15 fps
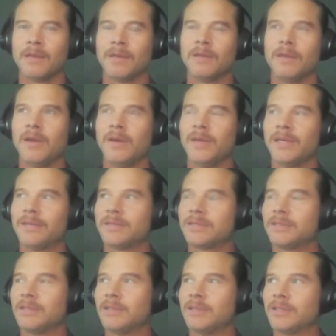
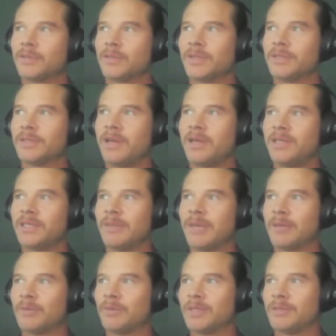As we were talking
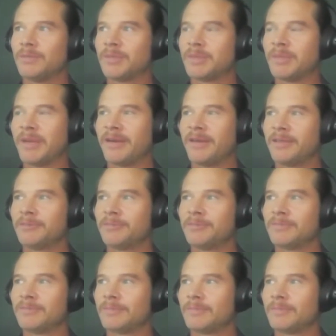about what preparing
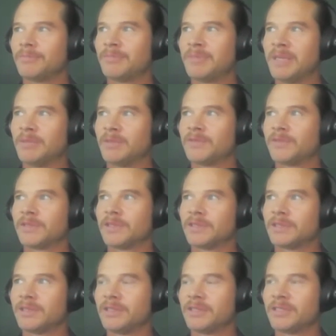people for
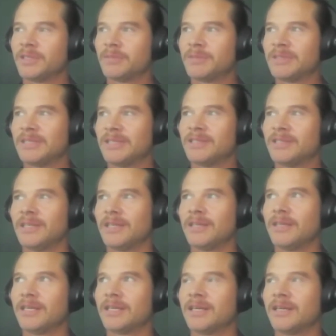this leadership position,
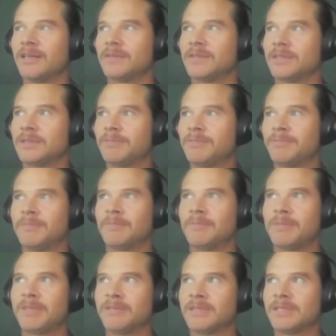I kind of was
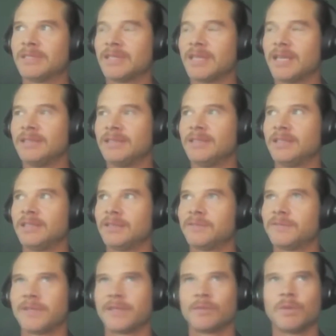playing with this idea
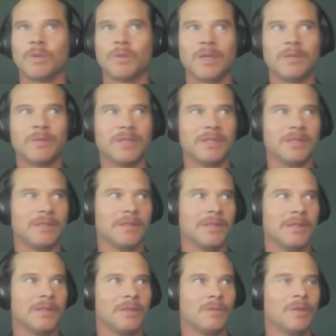of like, well, what
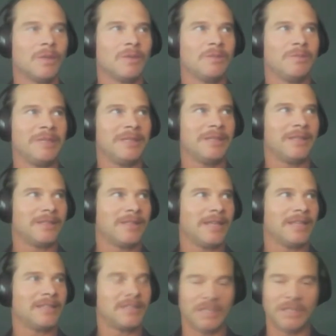would be like
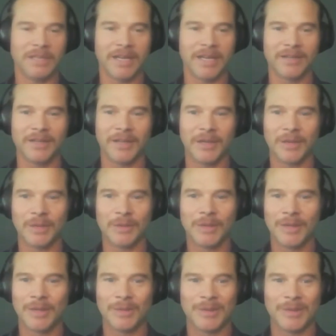that scenario
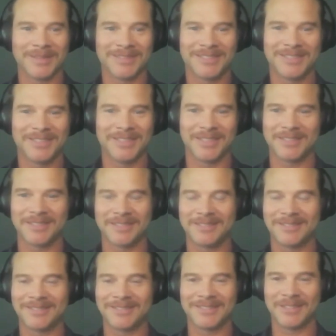where it's just
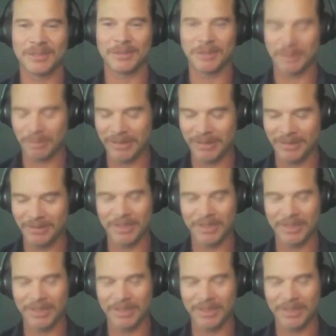you're put in